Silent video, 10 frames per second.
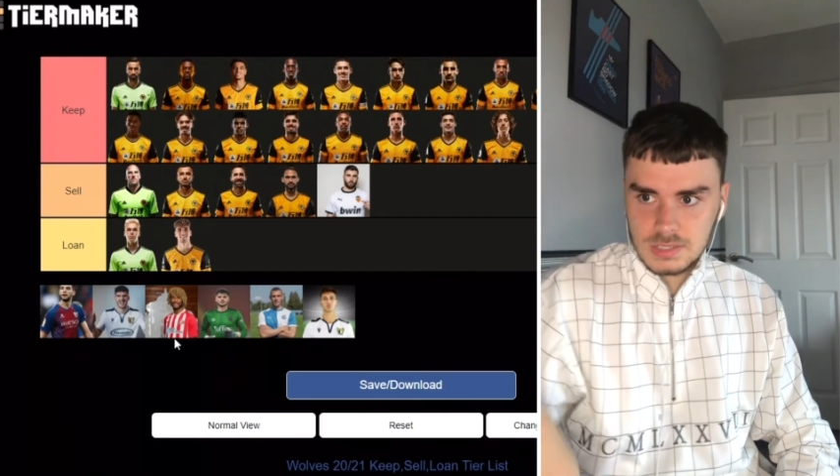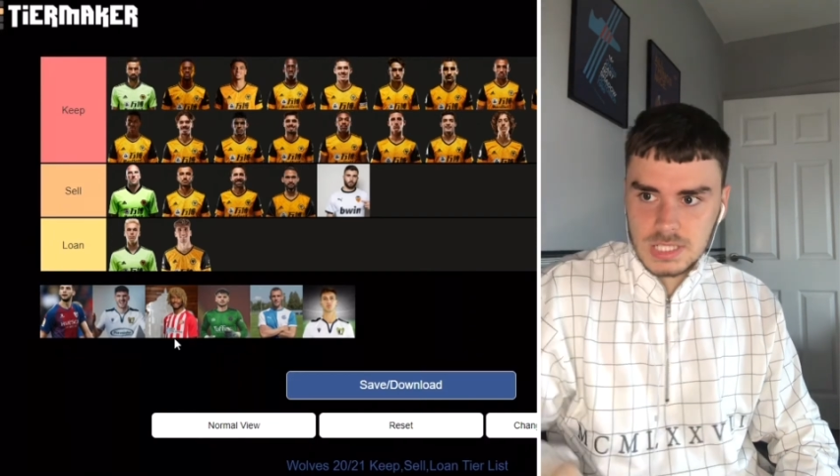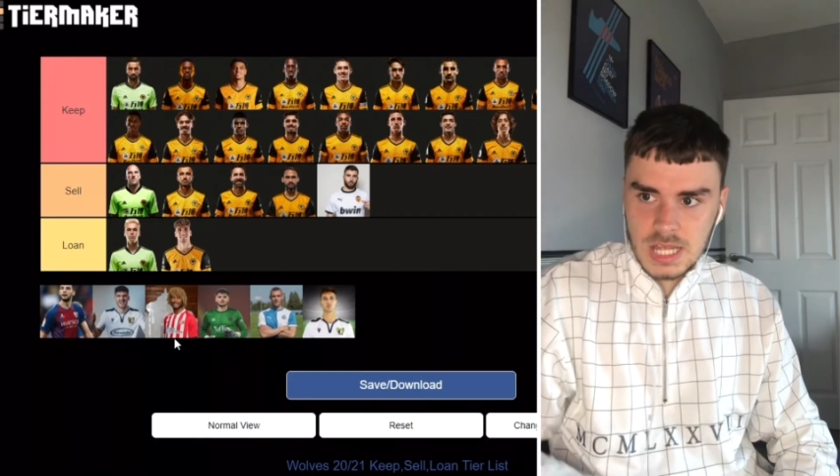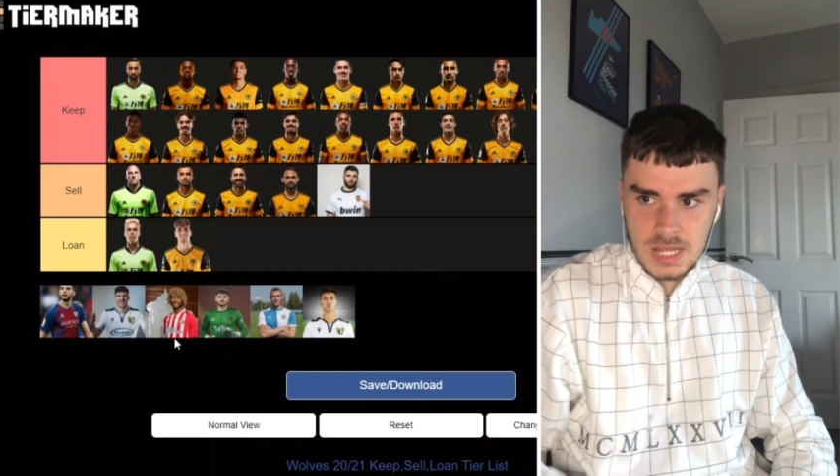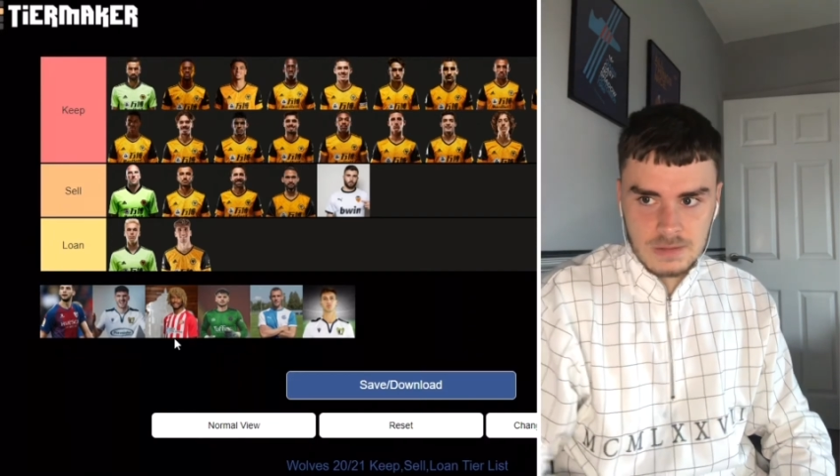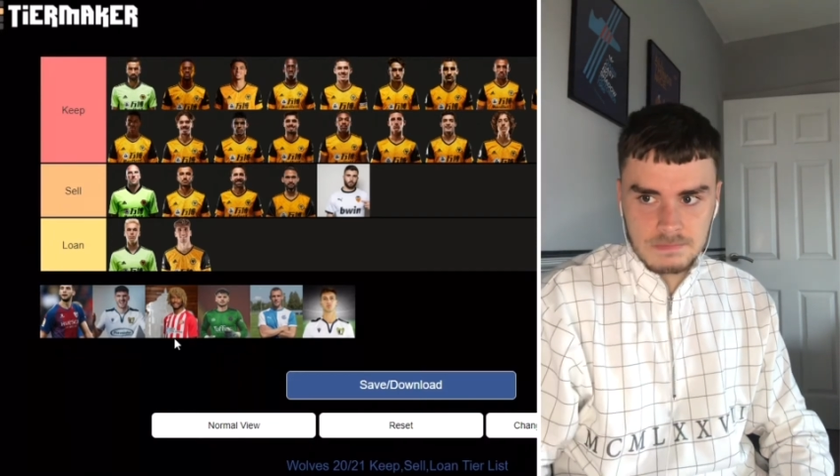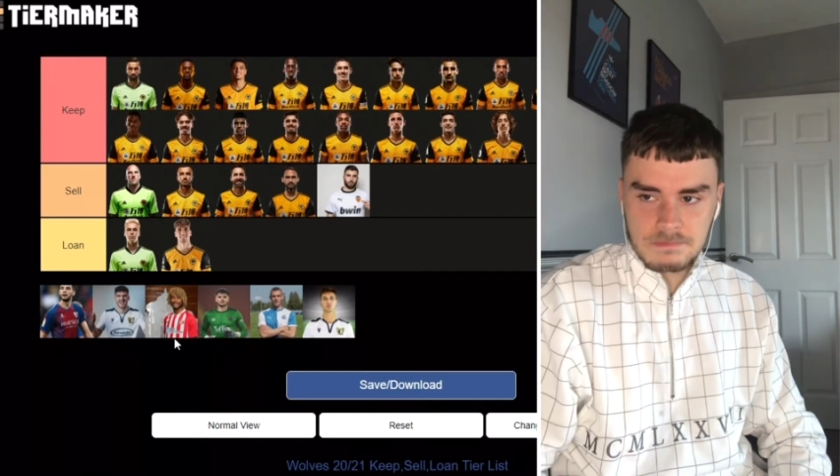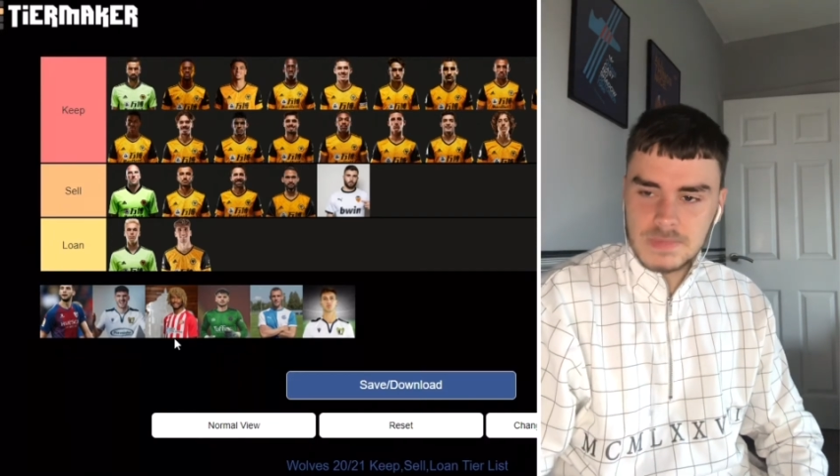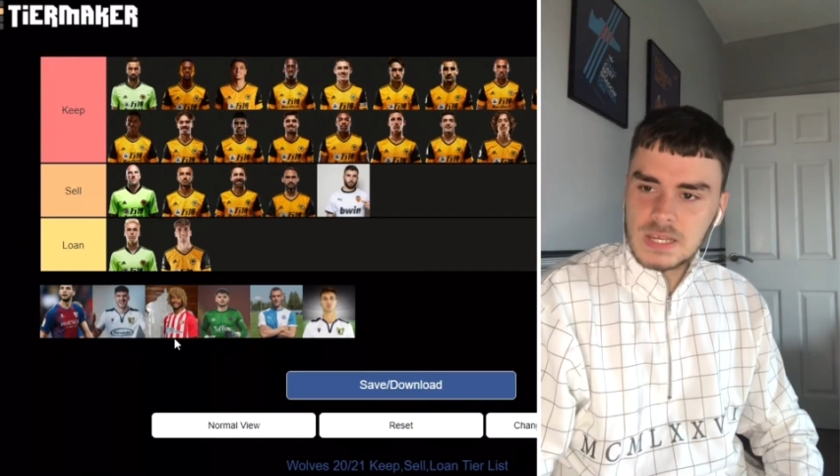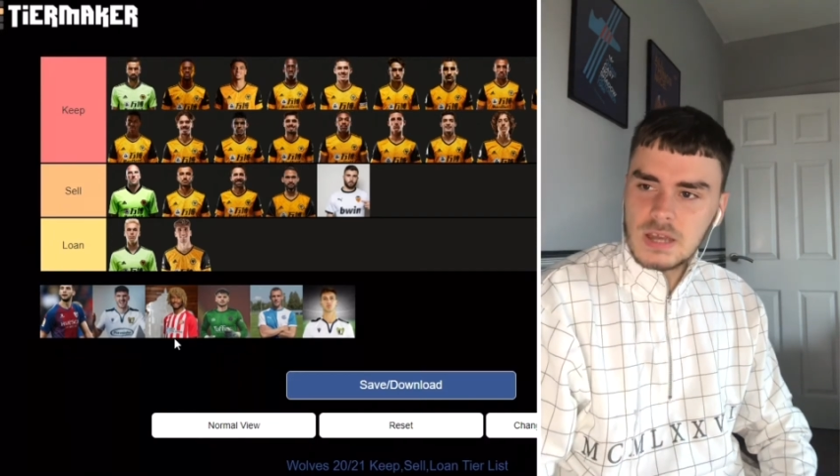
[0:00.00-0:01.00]
I'm
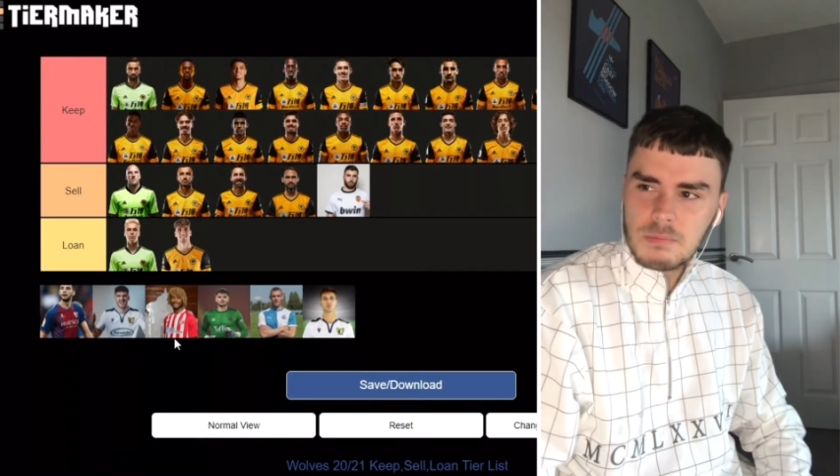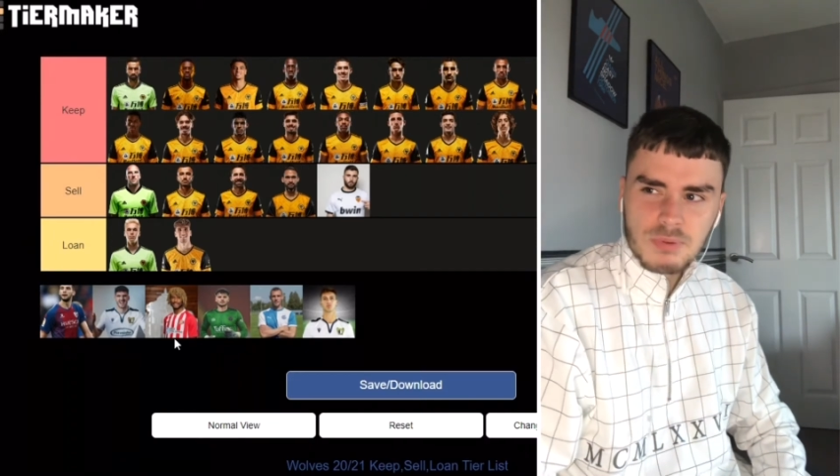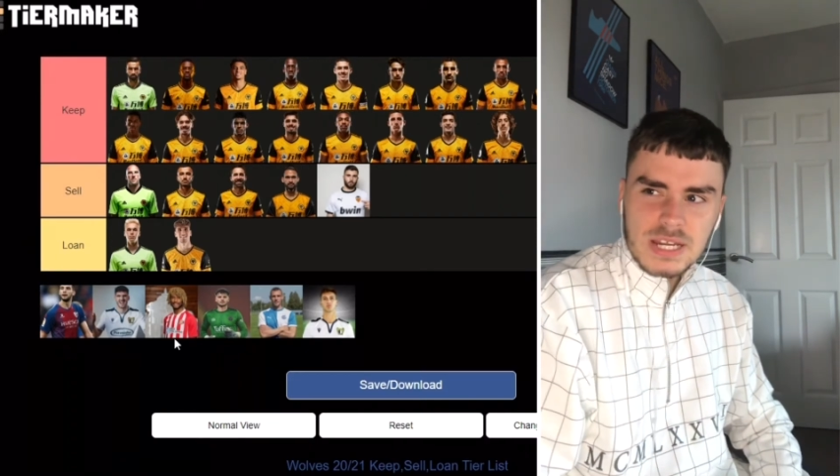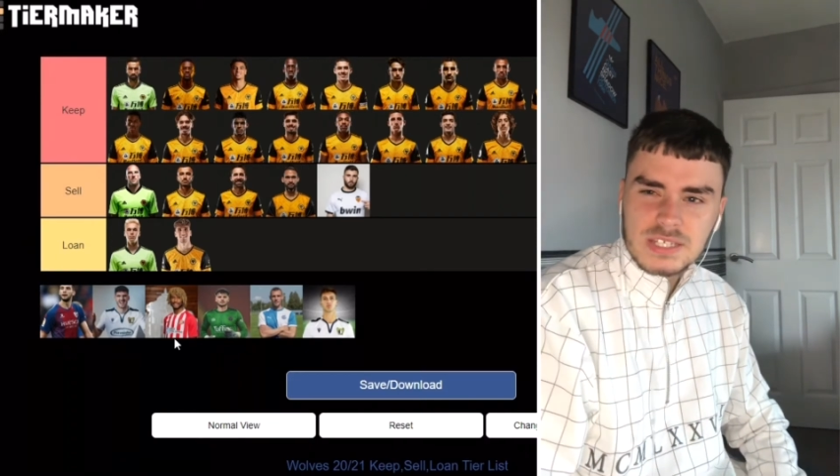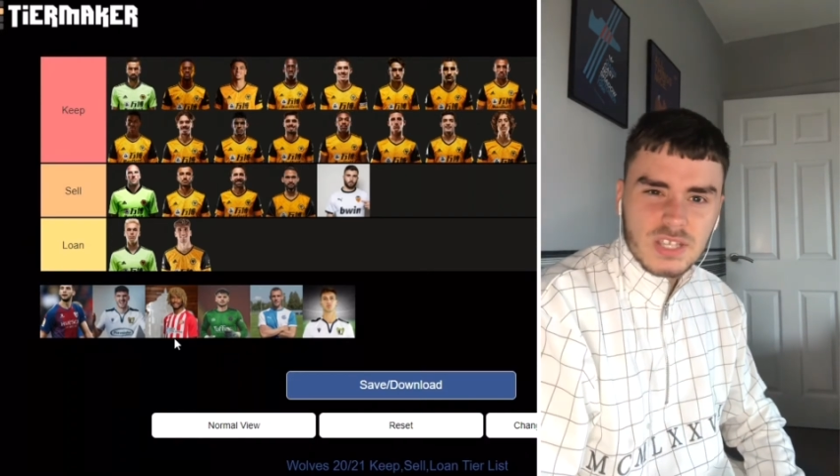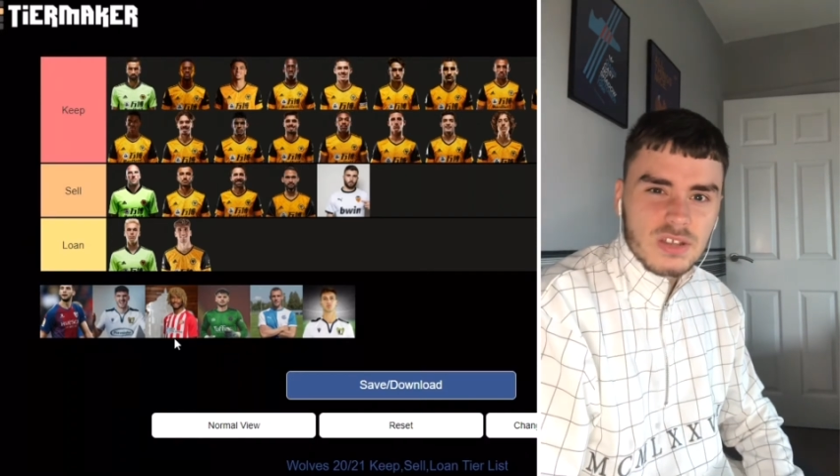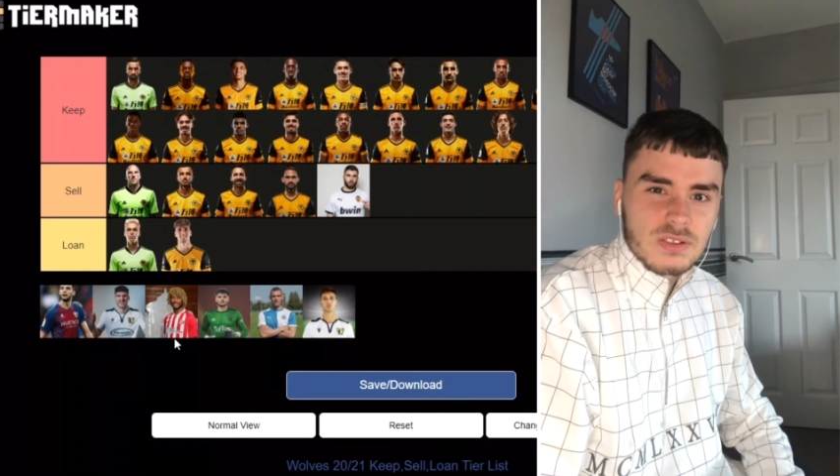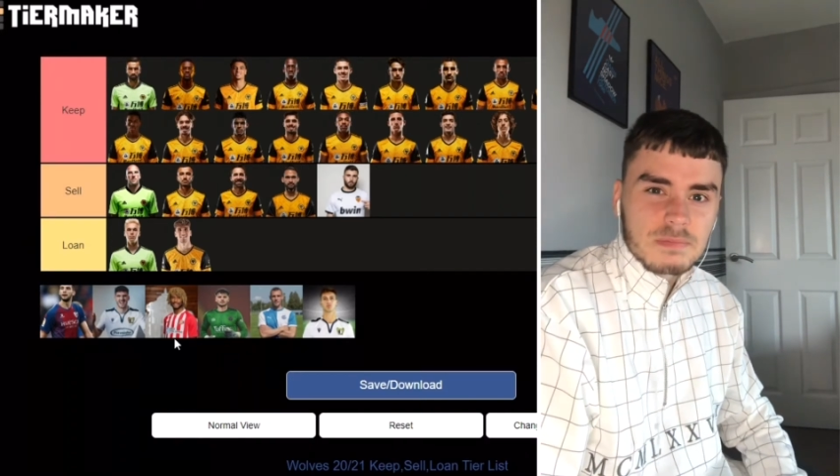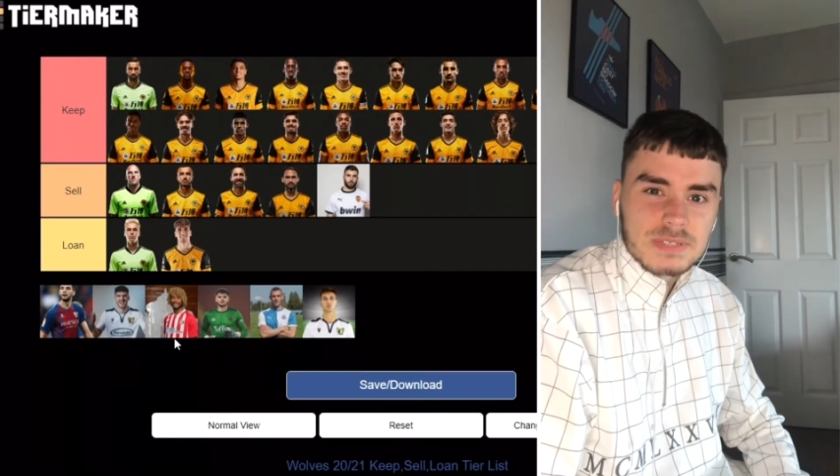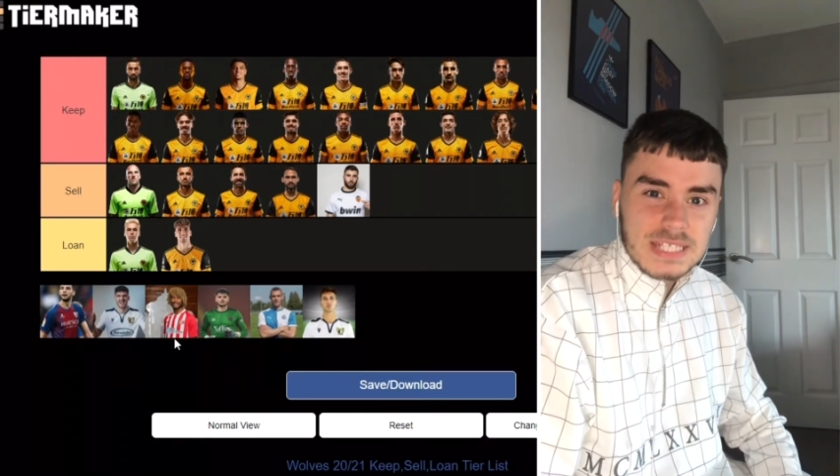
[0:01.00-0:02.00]
pretty certain
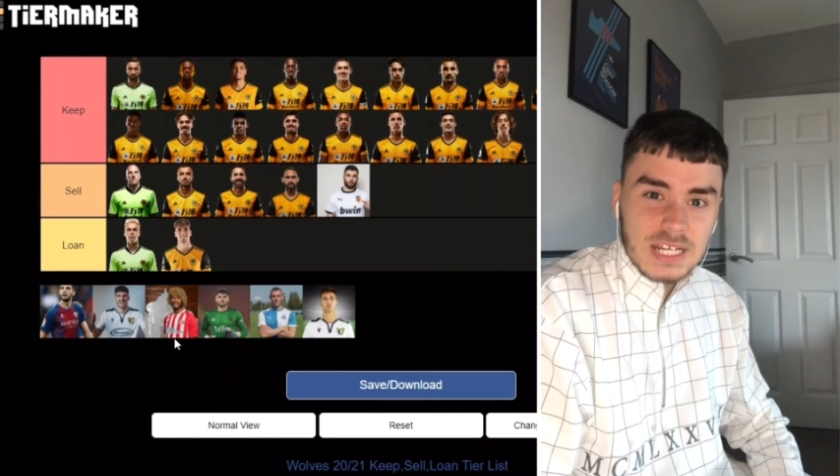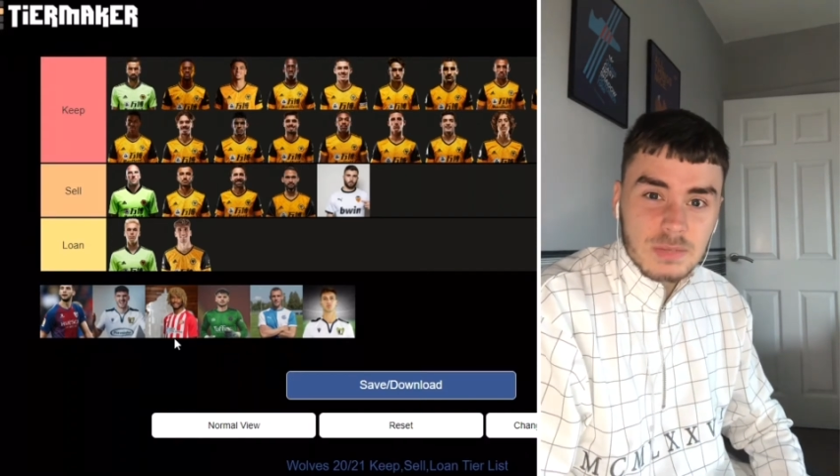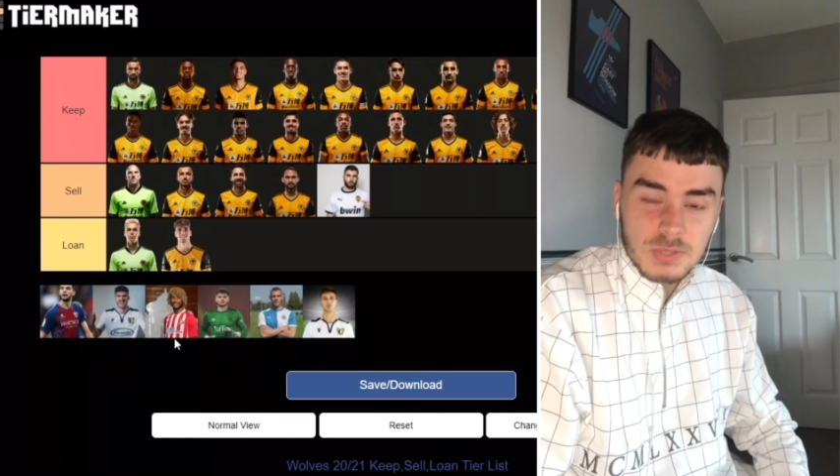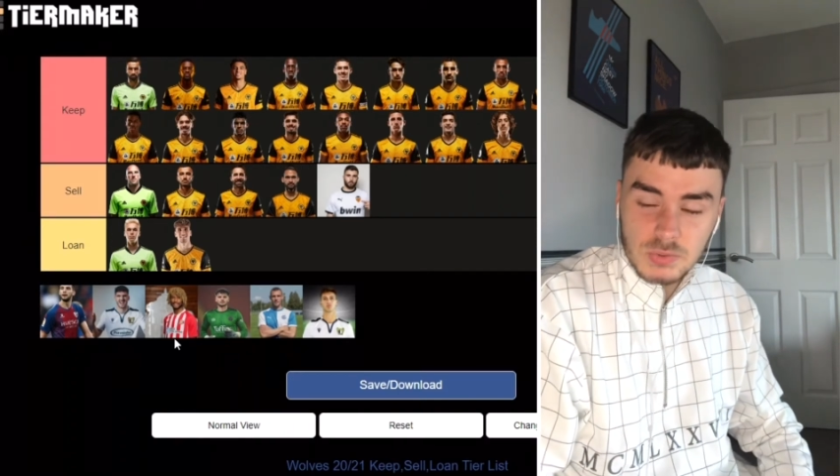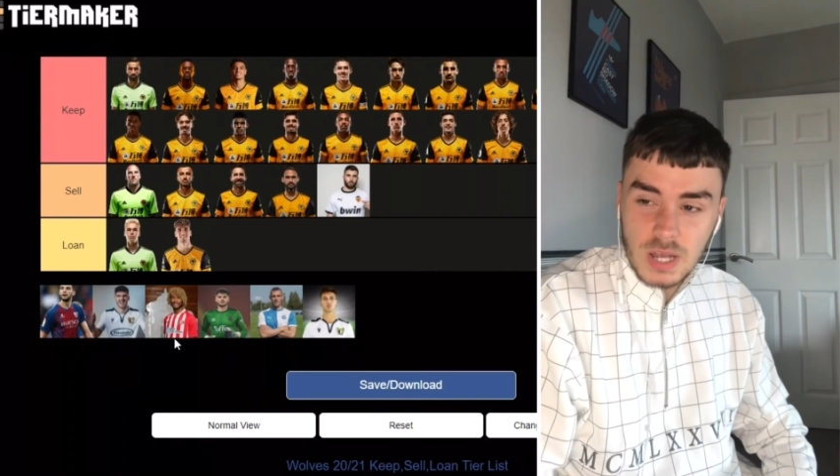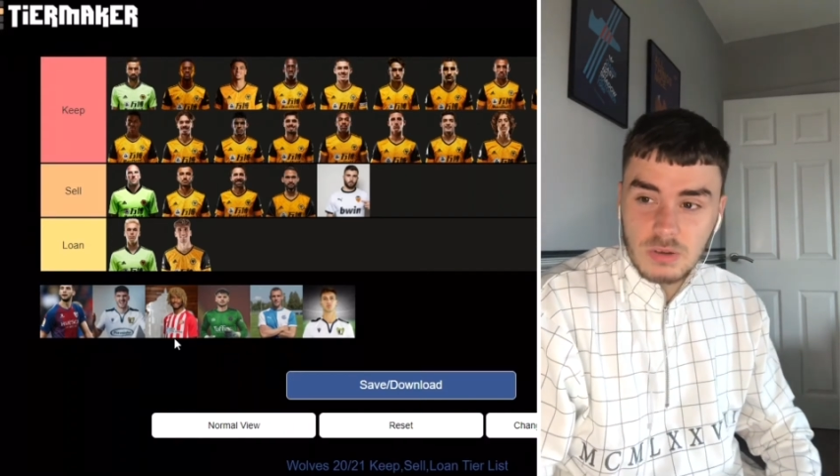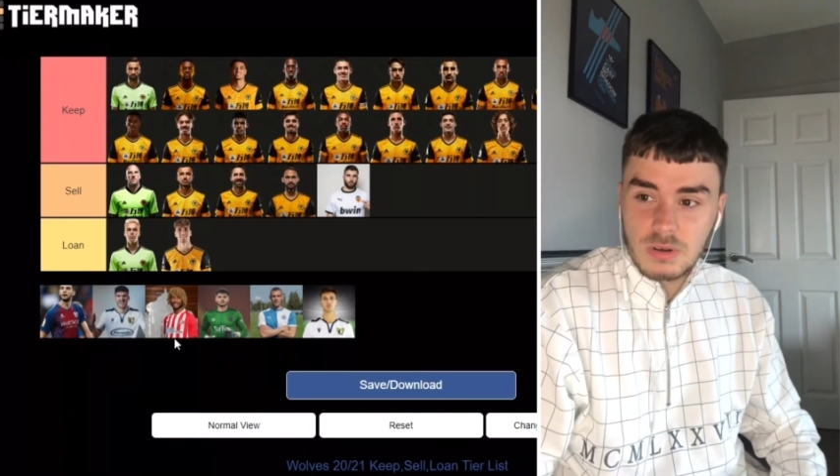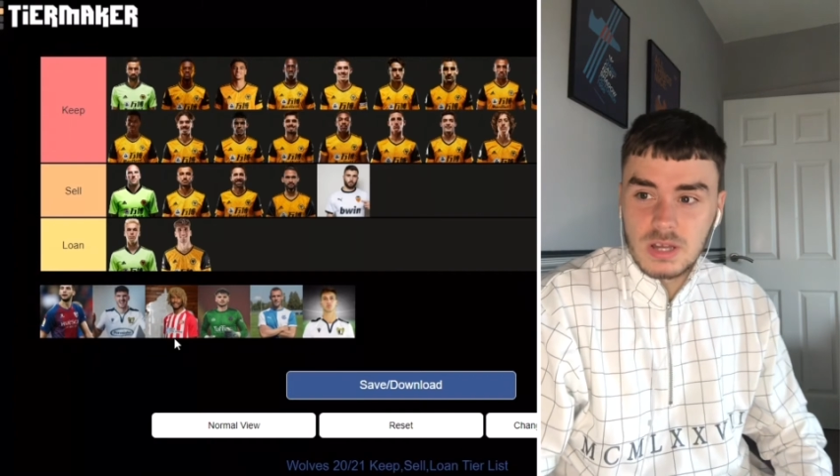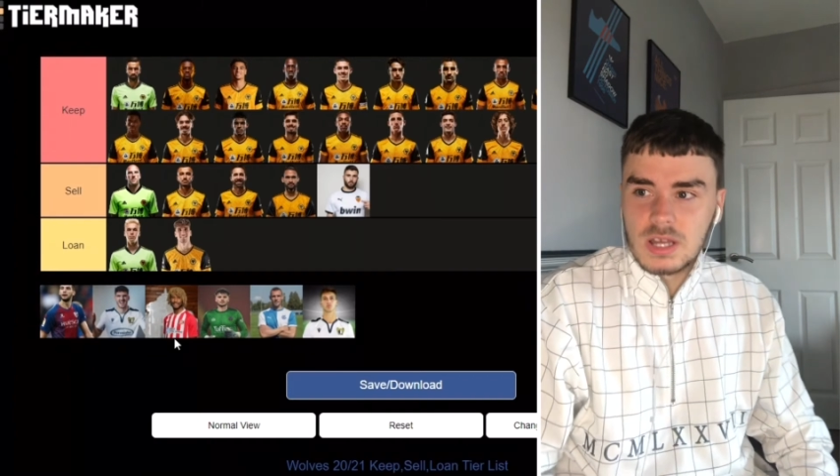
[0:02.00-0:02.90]
they've stayed up as well.